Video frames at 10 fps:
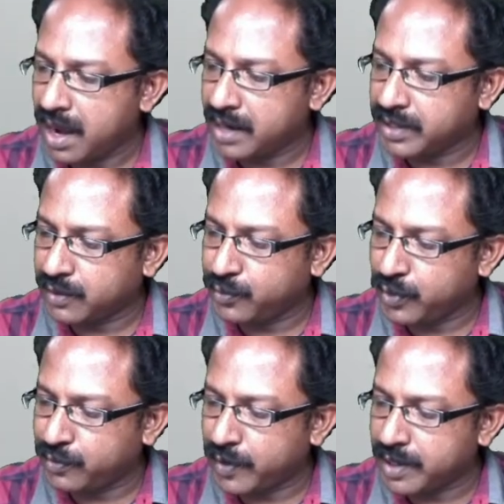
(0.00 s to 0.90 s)
and there are
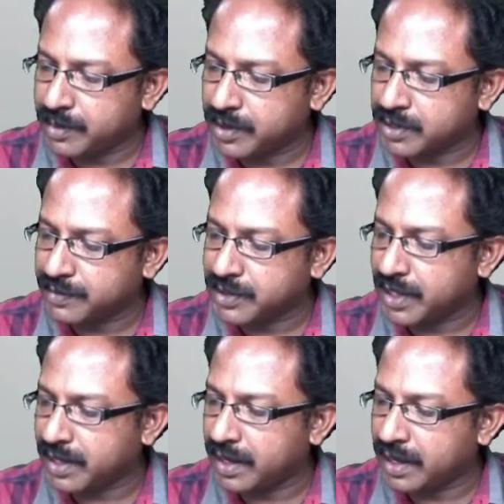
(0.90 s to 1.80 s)
few fibers which
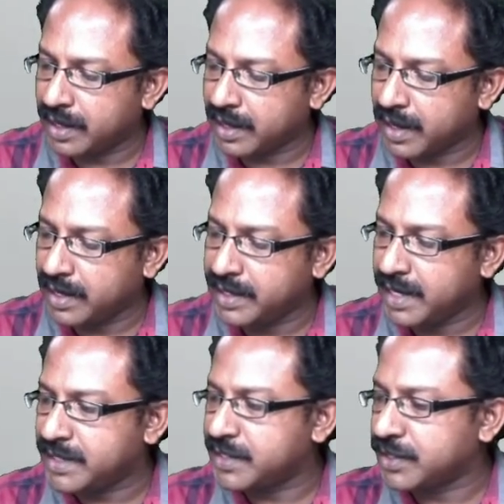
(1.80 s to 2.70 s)
are
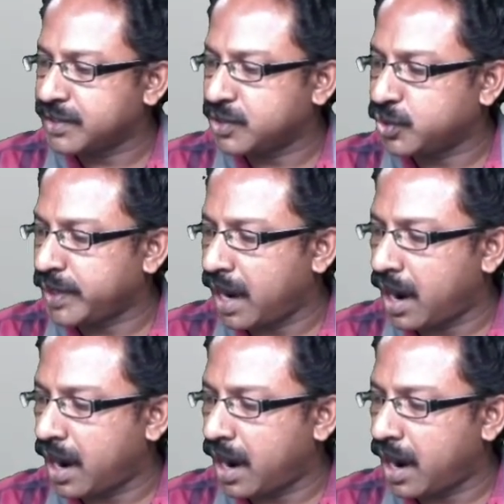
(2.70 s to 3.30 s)
radiating to the